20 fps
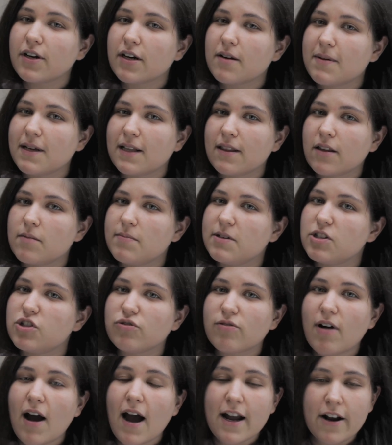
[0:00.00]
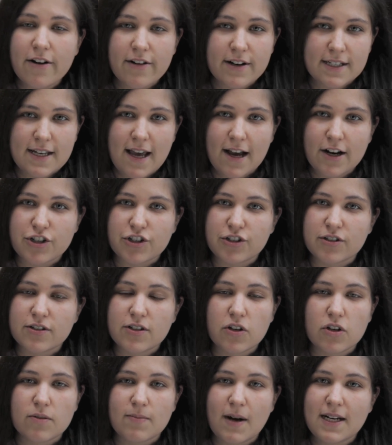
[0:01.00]
are going to be a little bit drier in texture,
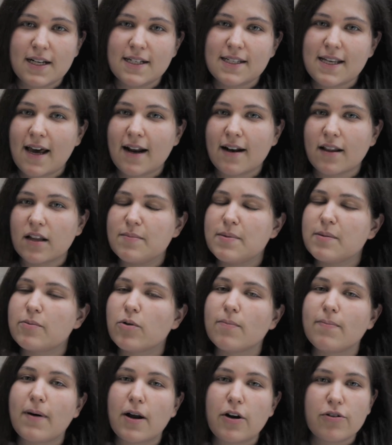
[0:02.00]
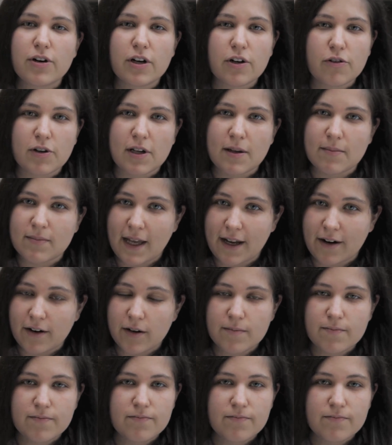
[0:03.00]
so you might need to add a little bit more butter and cream later.